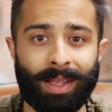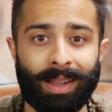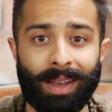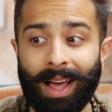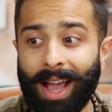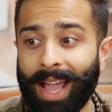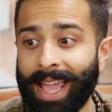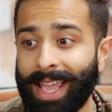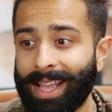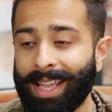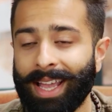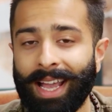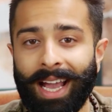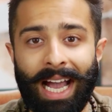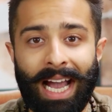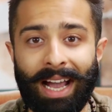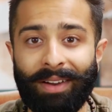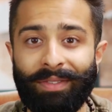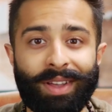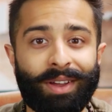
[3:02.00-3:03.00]
like
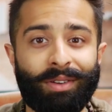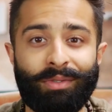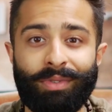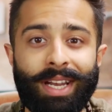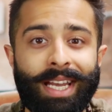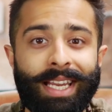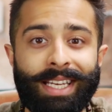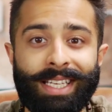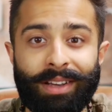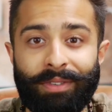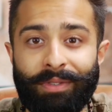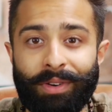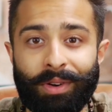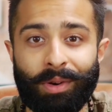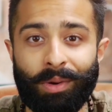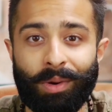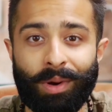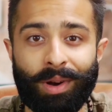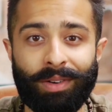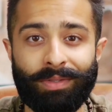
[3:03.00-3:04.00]
having a really
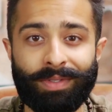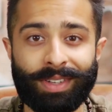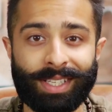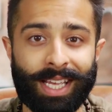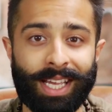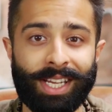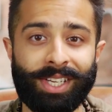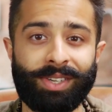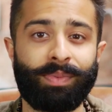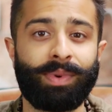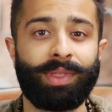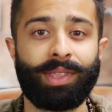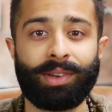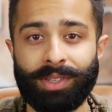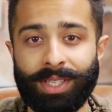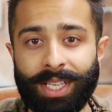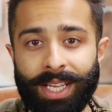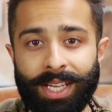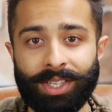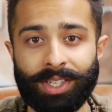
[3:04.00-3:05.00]
difficult conversation with your
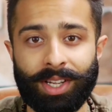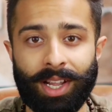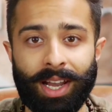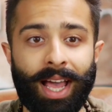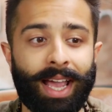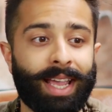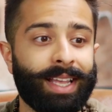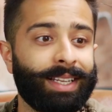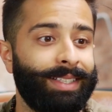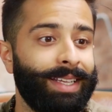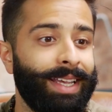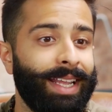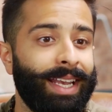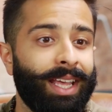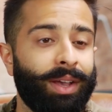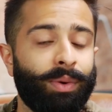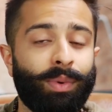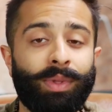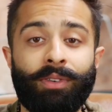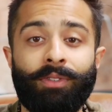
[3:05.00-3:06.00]
teacher, like
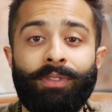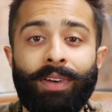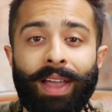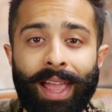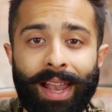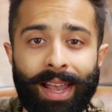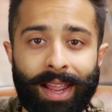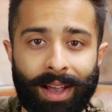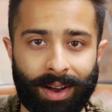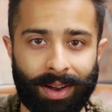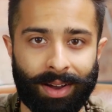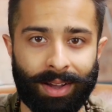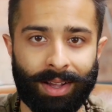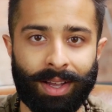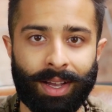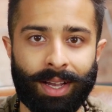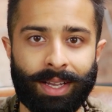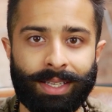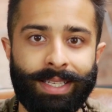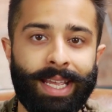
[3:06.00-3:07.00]
dealing with failure,
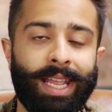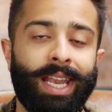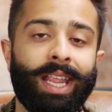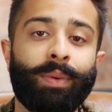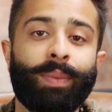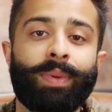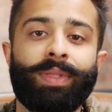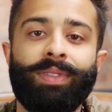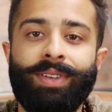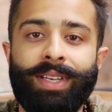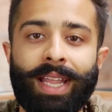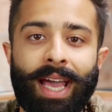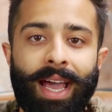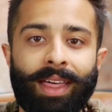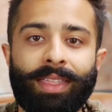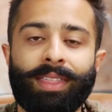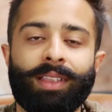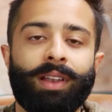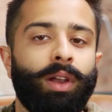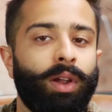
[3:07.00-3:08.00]
dealing with
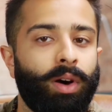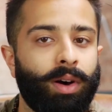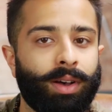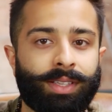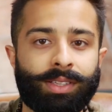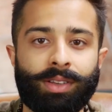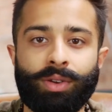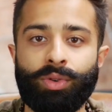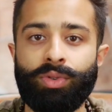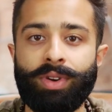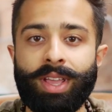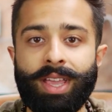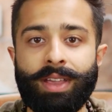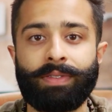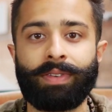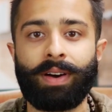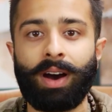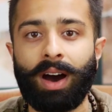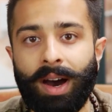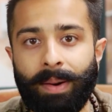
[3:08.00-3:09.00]
death, loss,
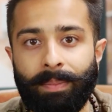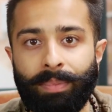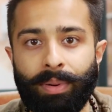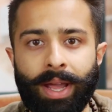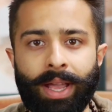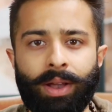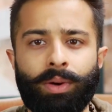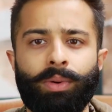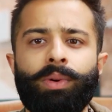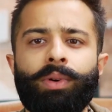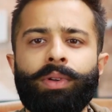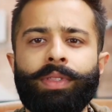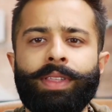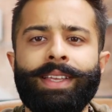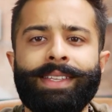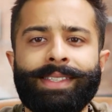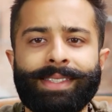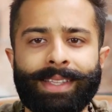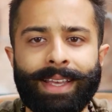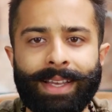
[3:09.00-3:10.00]
grief, heartbreak, all
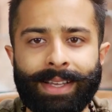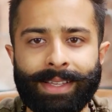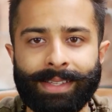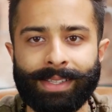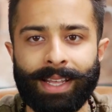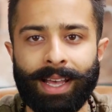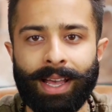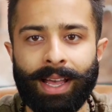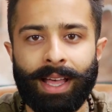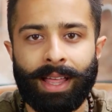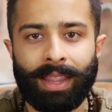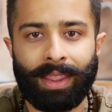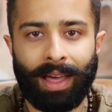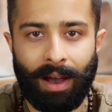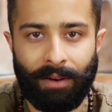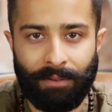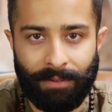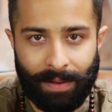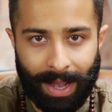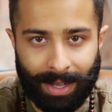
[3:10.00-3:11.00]
these things
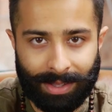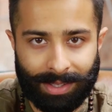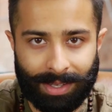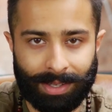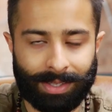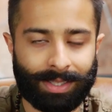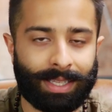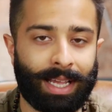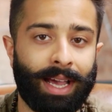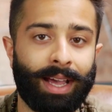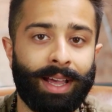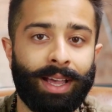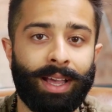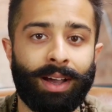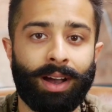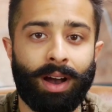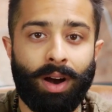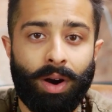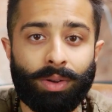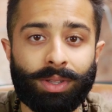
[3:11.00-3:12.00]
that affect us, that
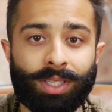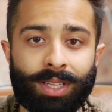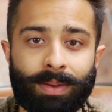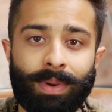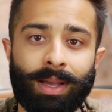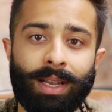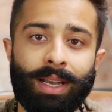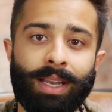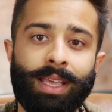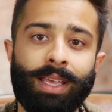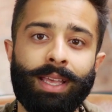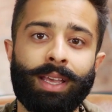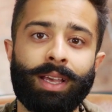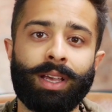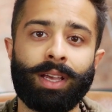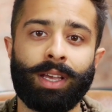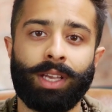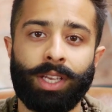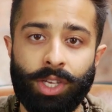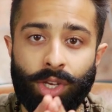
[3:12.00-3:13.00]
ultimately
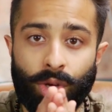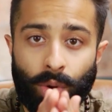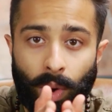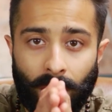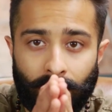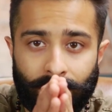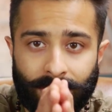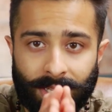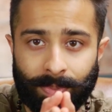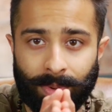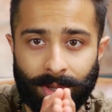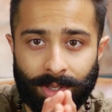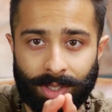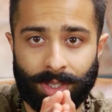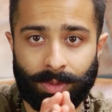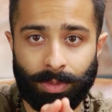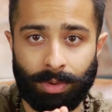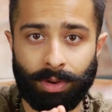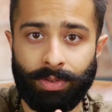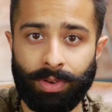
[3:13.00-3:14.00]
you are
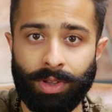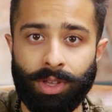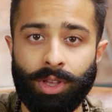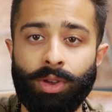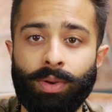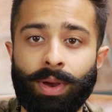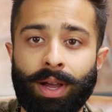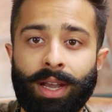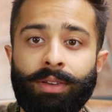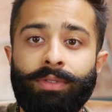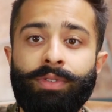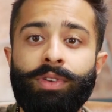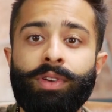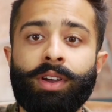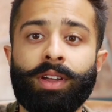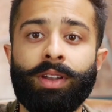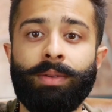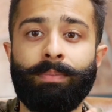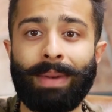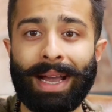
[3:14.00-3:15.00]
responsible for you. And if you
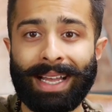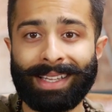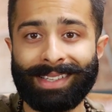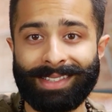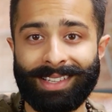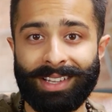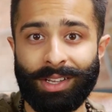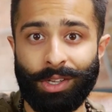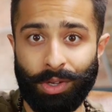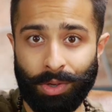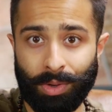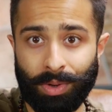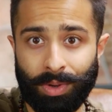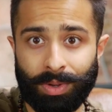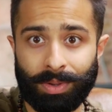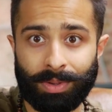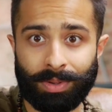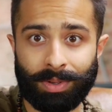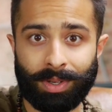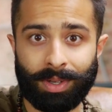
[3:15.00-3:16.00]
can master
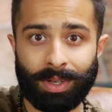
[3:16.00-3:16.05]
you,